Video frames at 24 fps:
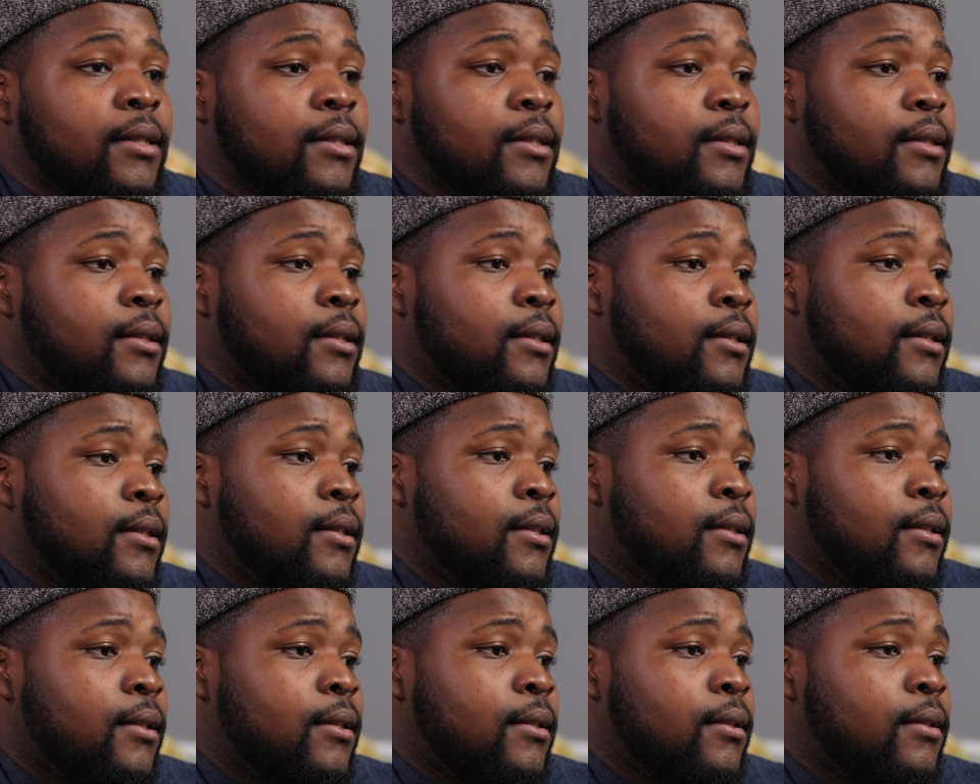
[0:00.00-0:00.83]

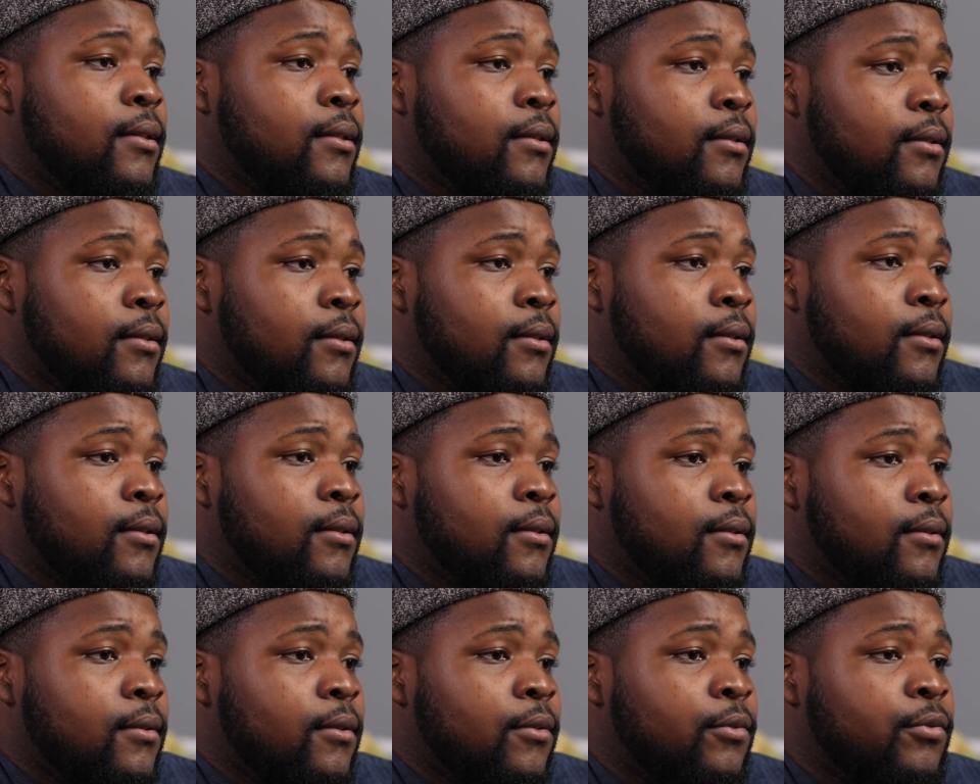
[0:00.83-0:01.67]
the
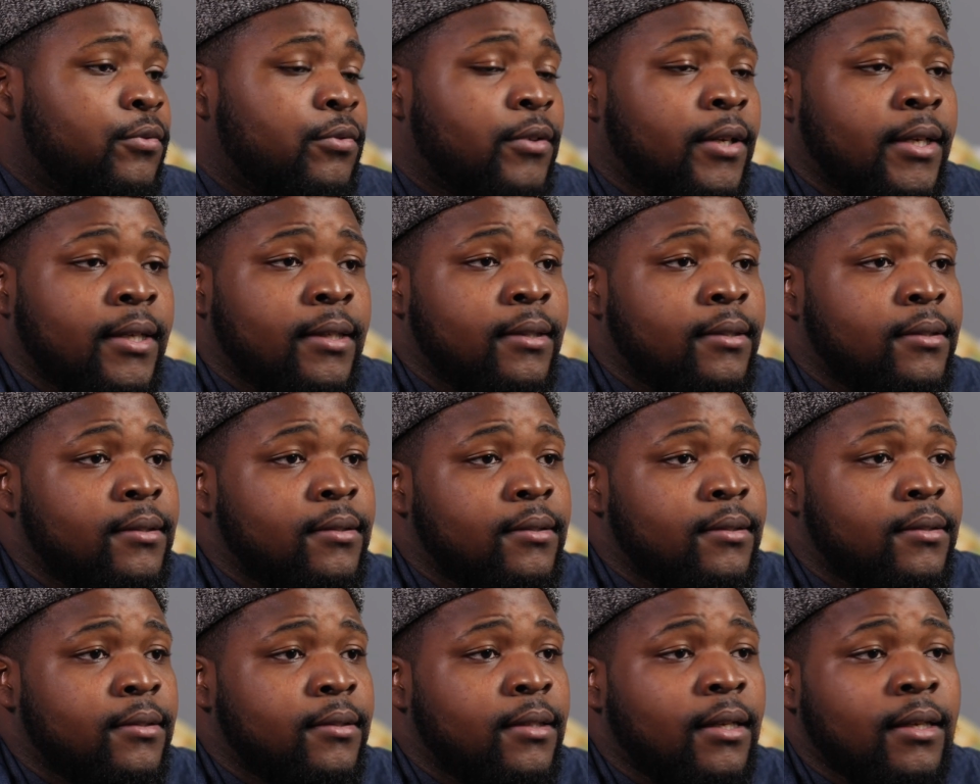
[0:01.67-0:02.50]

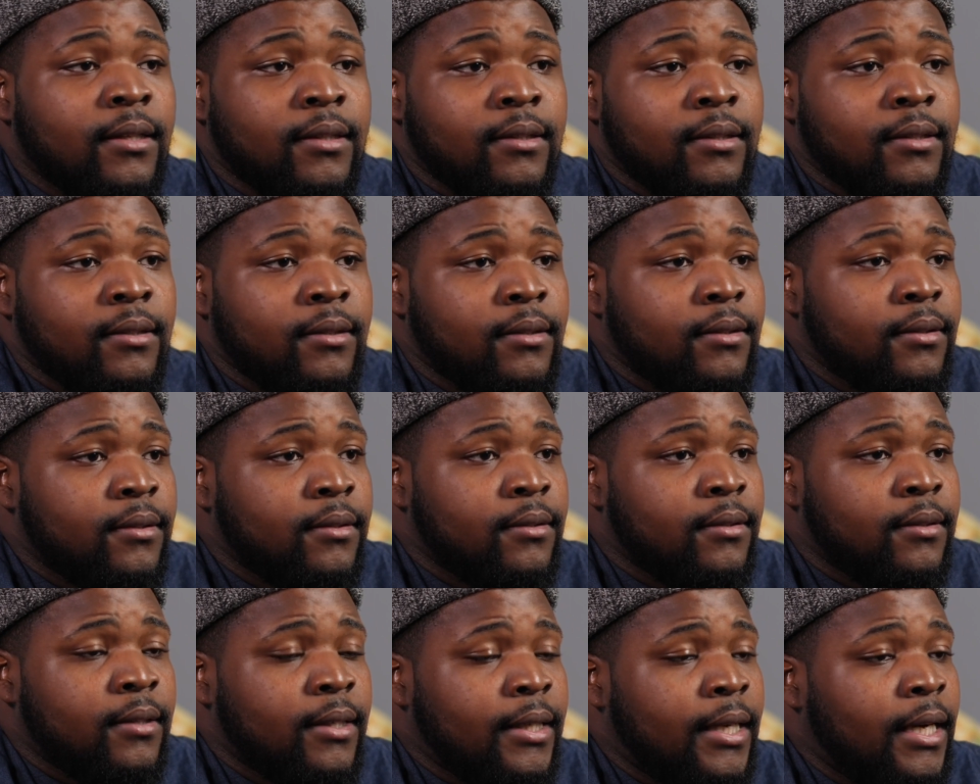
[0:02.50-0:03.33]
friends, nothing.
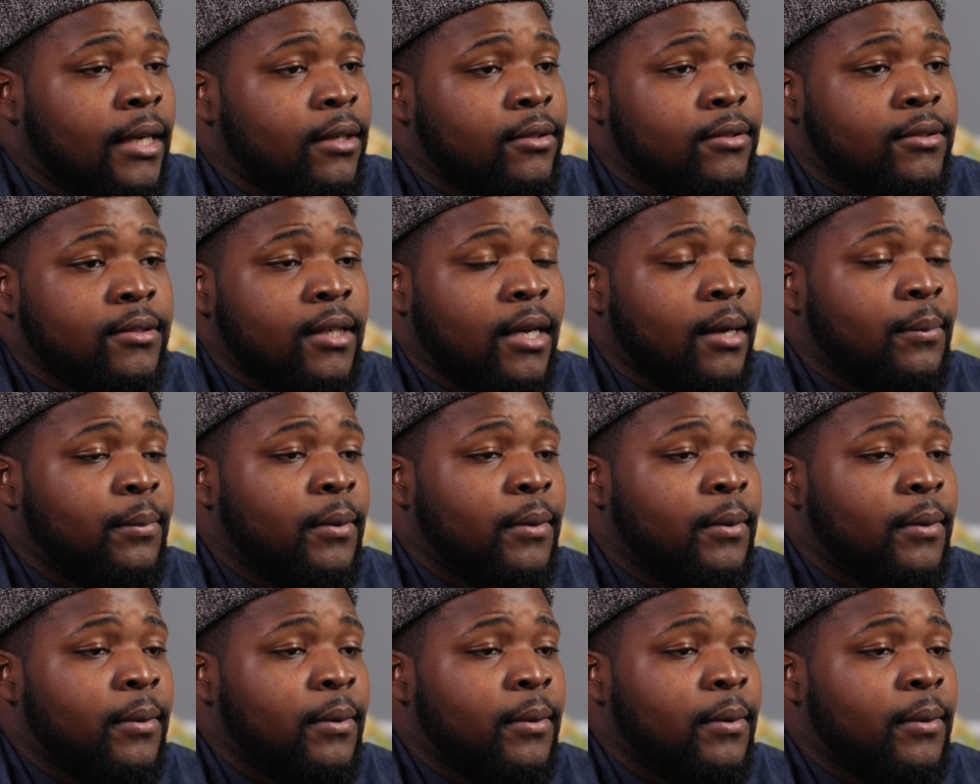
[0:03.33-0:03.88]
Like, I'll stop